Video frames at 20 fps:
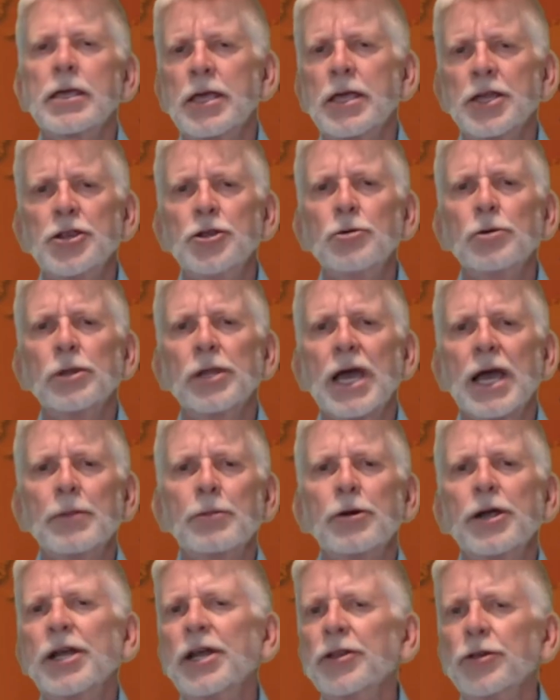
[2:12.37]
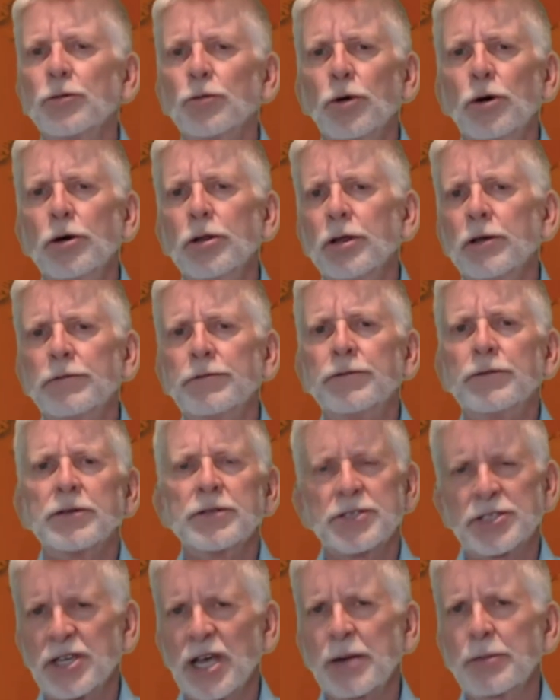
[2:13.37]
Can you elaborate on the role of
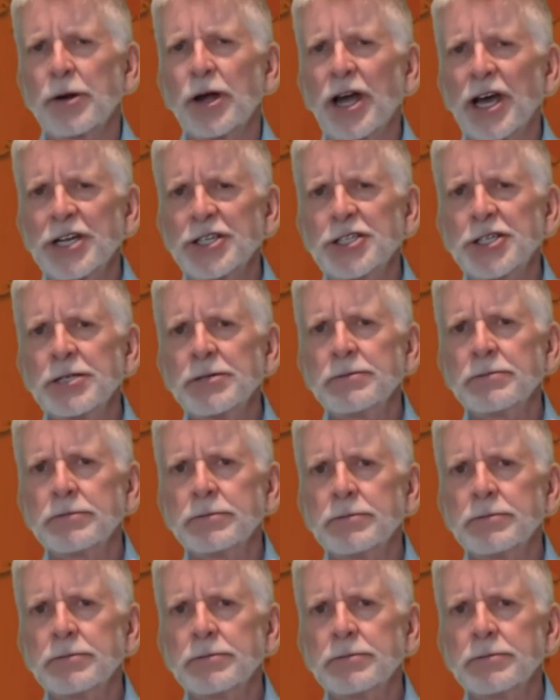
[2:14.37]
cyber hygiene?